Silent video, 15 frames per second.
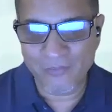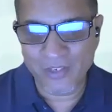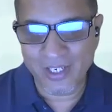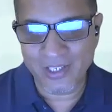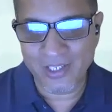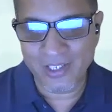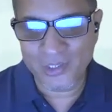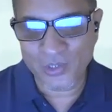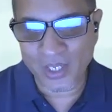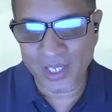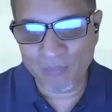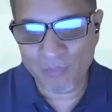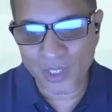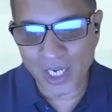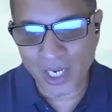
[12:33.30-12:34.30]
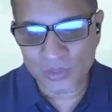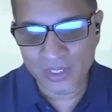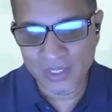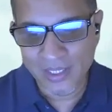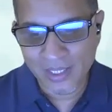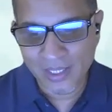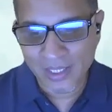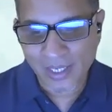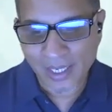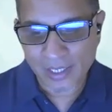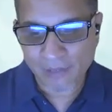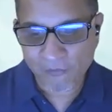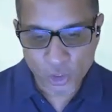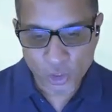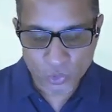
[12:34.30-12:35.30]
we are here to help you out.
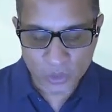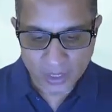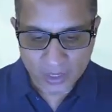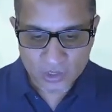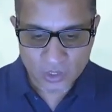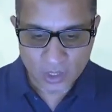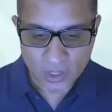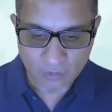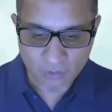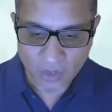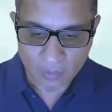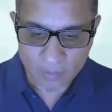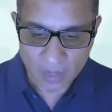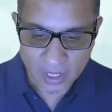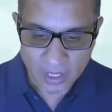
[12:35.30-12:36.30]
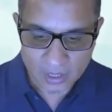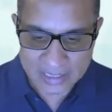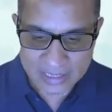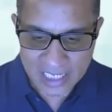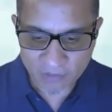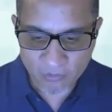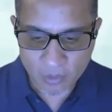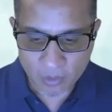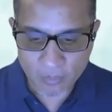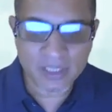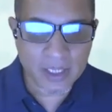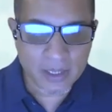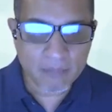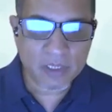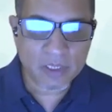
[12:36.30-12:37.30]
And a few things from a
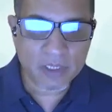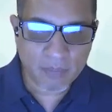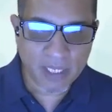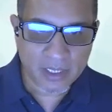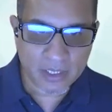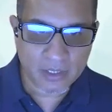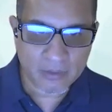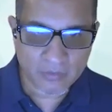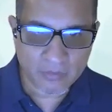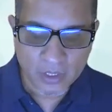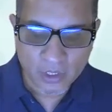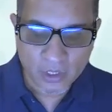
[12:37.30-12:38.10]
deliverability perspective.